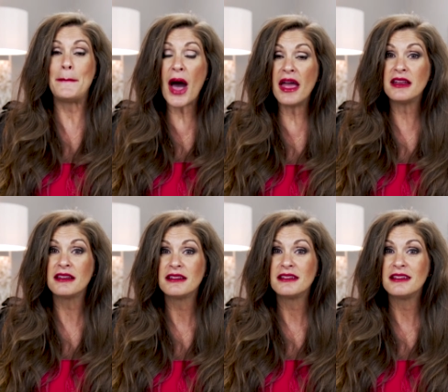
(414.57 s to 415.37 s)
But
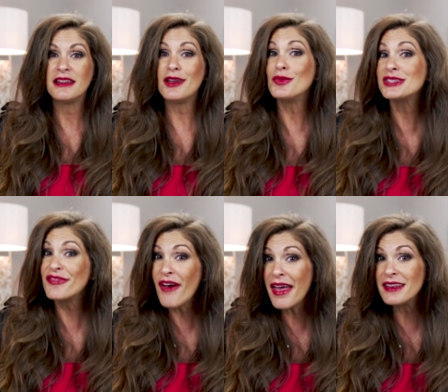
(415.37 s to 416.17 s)
it was
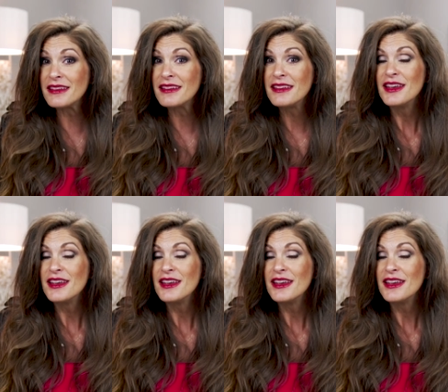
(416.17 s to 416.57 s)
fun.